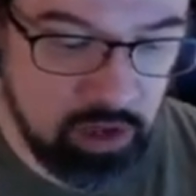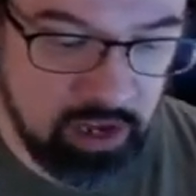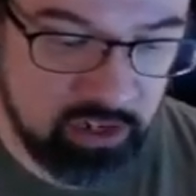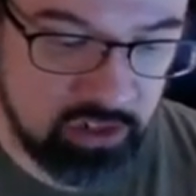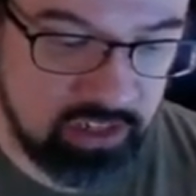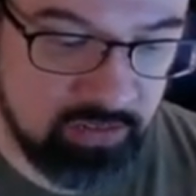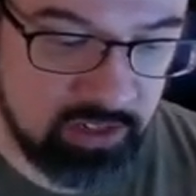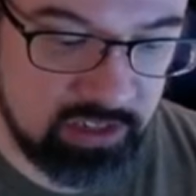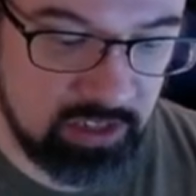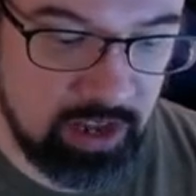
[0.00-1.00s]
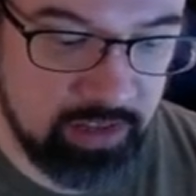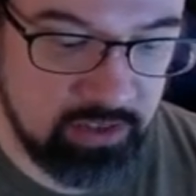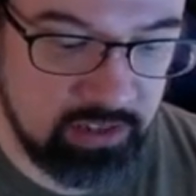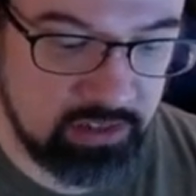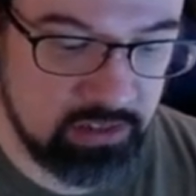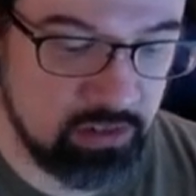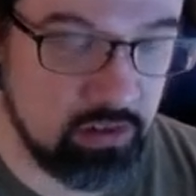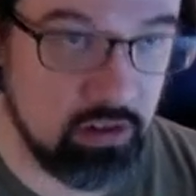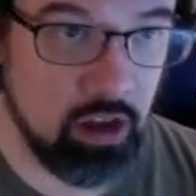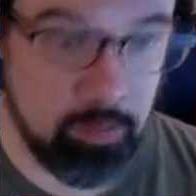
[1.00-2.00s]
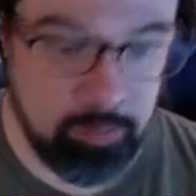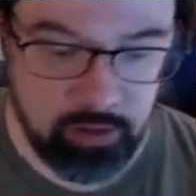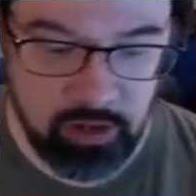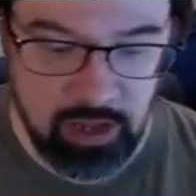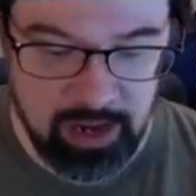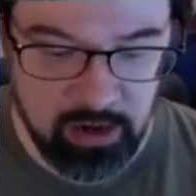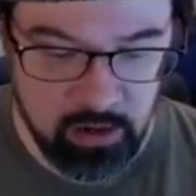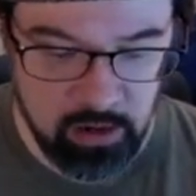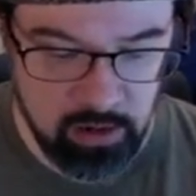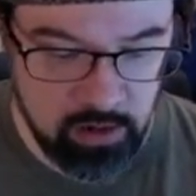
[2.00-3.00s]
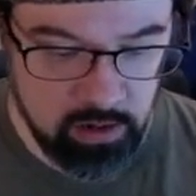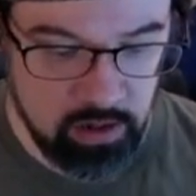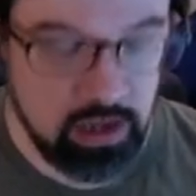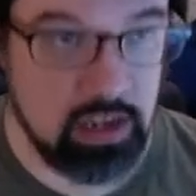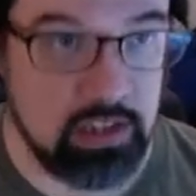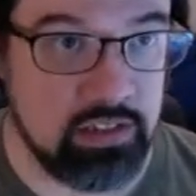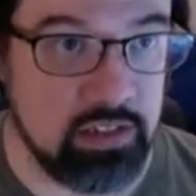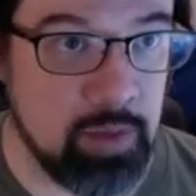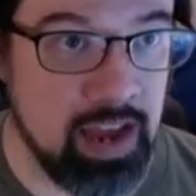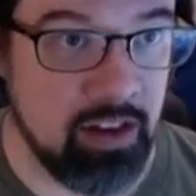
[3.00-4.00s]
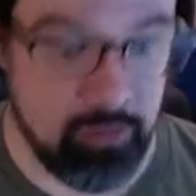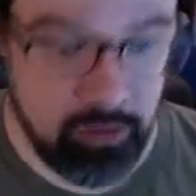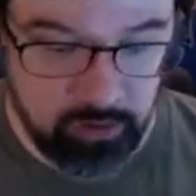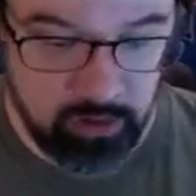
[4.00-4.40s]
I just have to slide this up a little higher, and it sits back further.